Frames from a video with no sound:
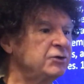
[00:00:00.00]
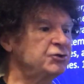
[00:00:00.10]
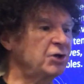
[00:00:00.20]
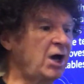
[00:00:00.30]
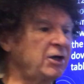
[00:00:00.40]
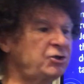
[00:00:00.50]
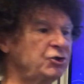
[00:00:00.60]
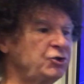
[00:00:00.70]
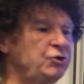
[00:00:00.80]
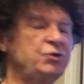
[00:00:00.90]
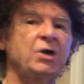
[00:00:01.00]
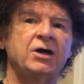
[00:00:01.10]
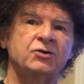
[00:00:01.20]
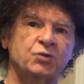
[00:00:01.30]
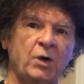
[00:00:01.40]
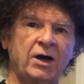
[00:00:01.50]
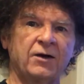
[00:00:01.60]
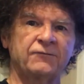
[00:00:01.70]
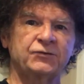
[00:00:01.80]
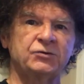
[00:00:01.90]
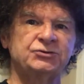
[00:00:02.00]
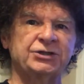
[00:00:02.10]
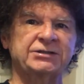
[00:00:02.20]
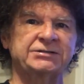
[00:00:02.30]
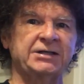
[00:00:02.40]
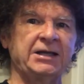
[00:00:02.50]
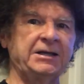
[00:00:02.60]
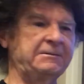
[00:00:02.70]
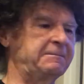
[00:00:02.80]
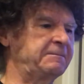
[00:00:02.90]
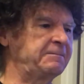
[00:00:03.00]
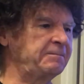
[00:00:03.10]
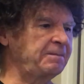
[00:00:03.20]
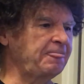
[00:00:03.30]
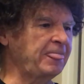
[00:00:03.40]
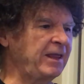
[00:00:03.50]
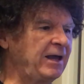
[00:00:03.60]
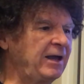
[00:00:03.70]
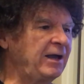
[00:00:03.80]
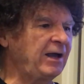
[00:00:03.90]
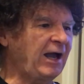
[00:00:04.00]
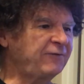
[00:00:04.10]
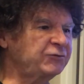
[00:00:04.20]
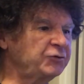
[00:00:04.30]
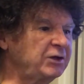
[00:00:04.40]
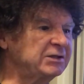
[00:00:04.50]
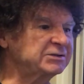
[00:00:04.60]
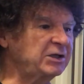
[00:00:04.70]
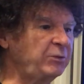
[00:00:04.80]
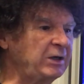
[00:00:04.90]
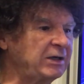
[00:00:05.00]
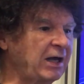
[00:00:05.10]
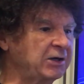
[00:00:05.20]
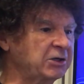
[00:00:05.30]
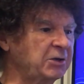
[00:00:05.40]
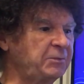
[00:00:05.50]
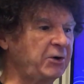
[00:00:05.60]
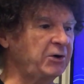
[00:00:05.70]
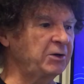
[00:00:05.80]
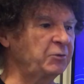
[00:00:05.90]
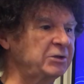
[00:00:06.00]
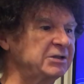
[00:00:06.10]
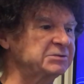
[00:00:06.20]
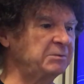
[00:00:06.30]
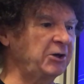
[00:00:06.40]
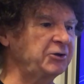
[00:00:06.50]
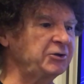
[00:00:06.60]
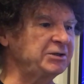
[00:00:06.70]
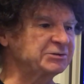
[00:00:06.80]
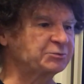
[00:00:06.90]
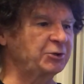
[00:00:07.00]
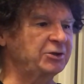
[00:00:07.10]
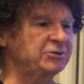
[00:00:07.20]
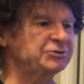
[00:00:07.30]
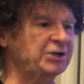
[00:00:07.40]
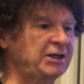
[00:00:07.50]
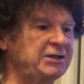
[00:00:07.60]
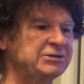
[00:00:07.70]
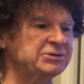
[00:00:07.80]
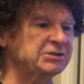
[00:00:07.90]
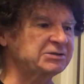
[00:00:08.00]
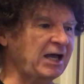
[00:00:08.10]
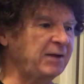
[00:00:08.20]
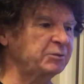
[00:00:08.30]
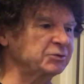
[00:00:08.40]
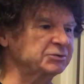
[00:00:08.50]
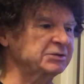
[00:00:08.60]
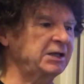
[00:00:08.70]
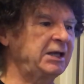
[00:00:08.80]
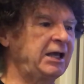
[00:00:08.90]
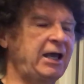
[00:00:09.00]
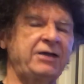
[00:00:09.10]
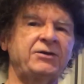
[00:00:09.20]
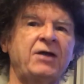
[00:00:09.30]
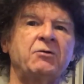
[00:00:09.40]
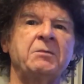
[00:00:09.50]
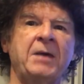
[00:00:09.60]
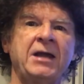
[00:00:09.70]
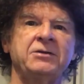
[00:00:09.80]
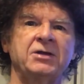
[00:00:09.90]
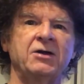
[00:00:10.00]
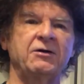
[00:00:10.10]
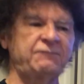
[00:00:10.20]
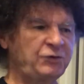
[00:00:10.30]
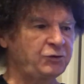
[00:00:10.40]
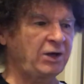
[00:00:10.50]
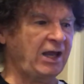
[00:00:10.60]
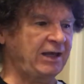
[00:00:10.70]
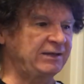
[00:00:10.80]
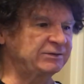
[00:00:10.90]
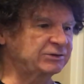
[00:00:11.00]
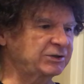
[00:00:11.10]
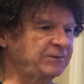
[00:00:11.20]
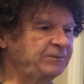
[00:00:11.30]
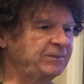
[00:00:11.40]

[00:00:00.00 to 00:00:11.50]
John 2:12 through 16. After this, he went down to Capernaum with his mother, his brothers, and his disciples, and they remained there a few days.